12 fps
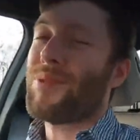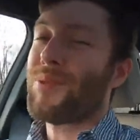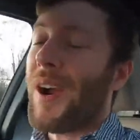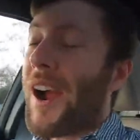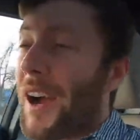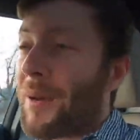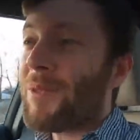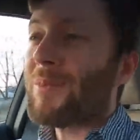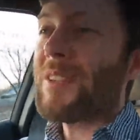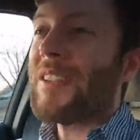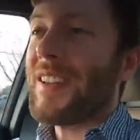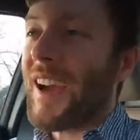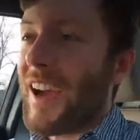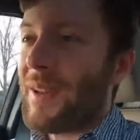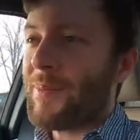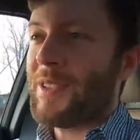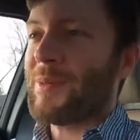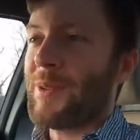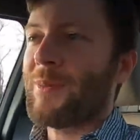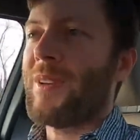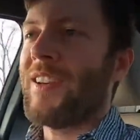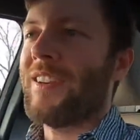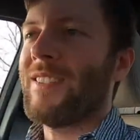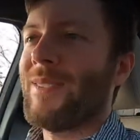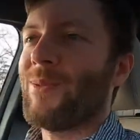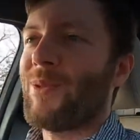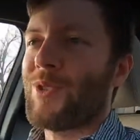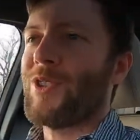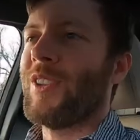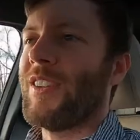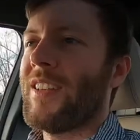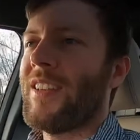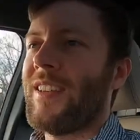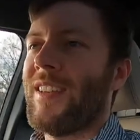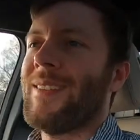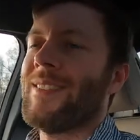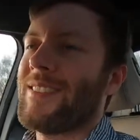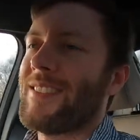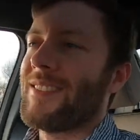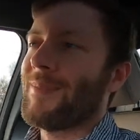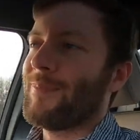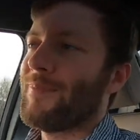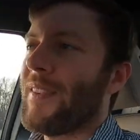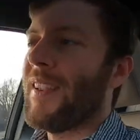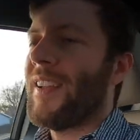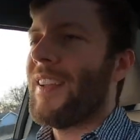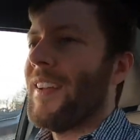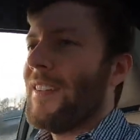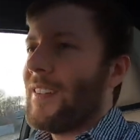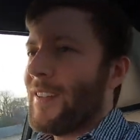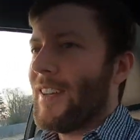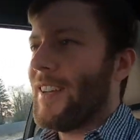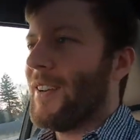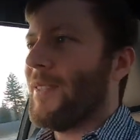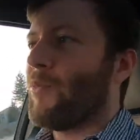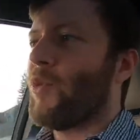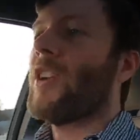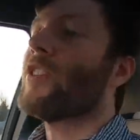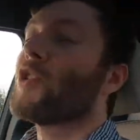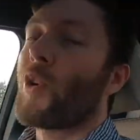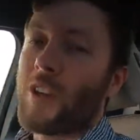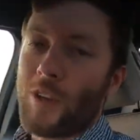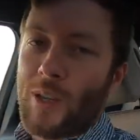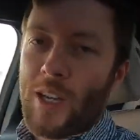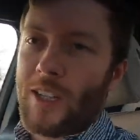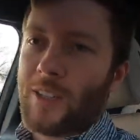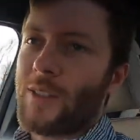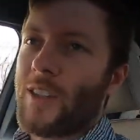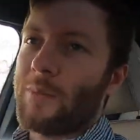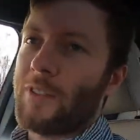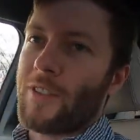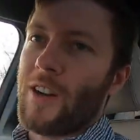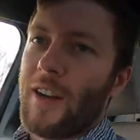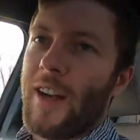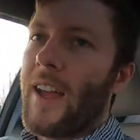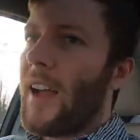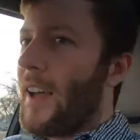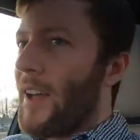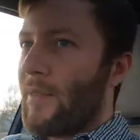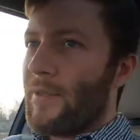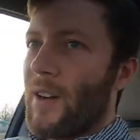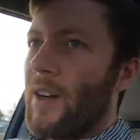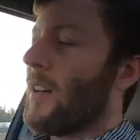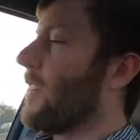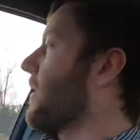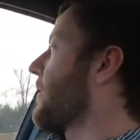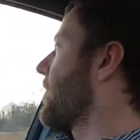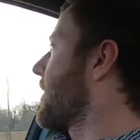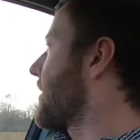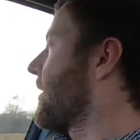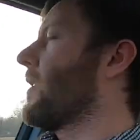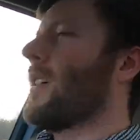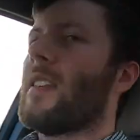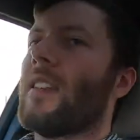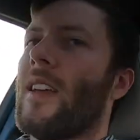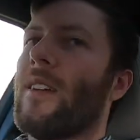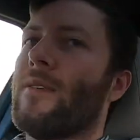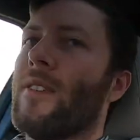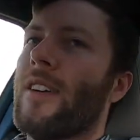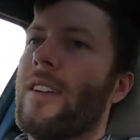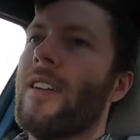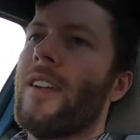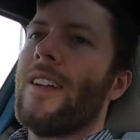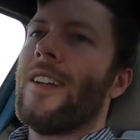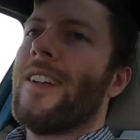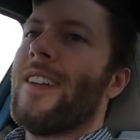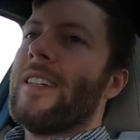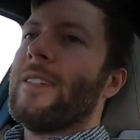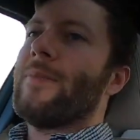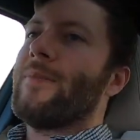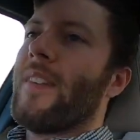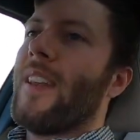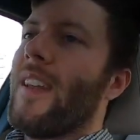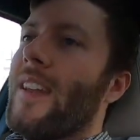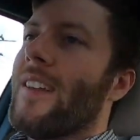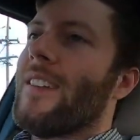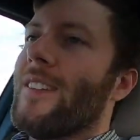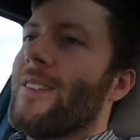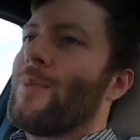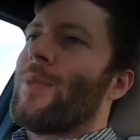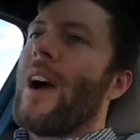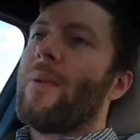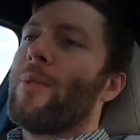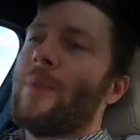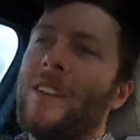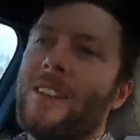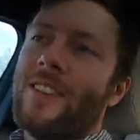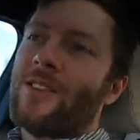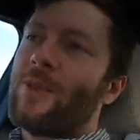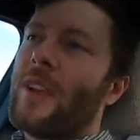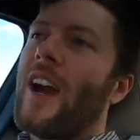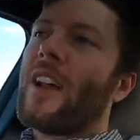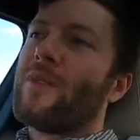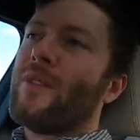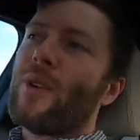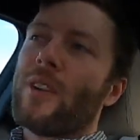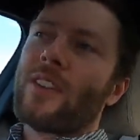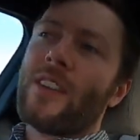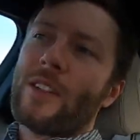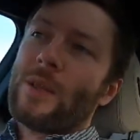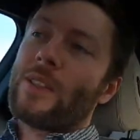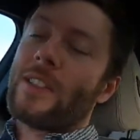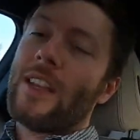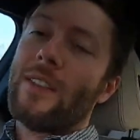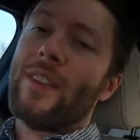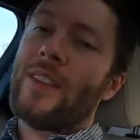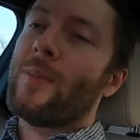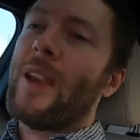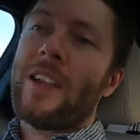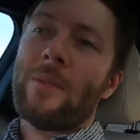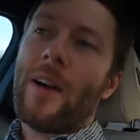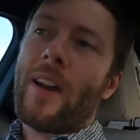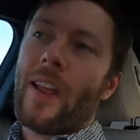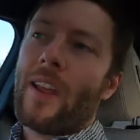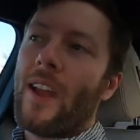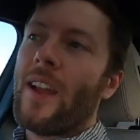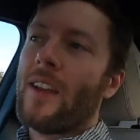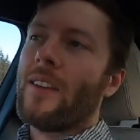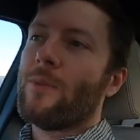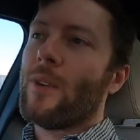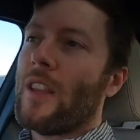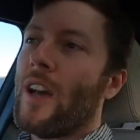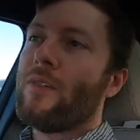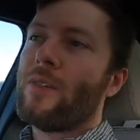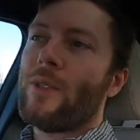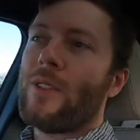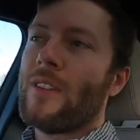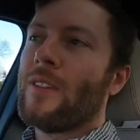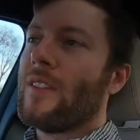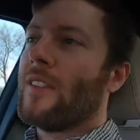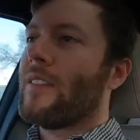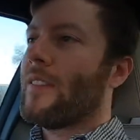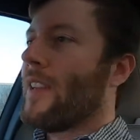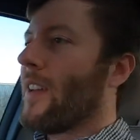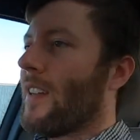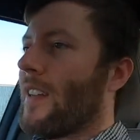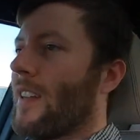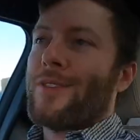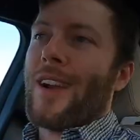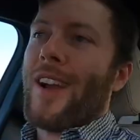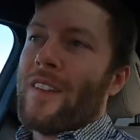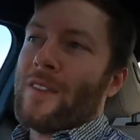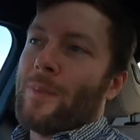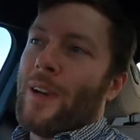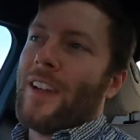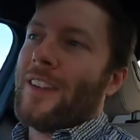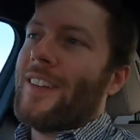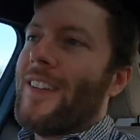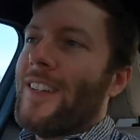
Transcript: Probably not, Pittsburgh man, unfortunately. It's we enjoy doing it, don't get me wrong. I, I have fun. I know Alyssa and Nathan have fun The problem is is we got to focus on doing stuff that's making money and we love doing the drives but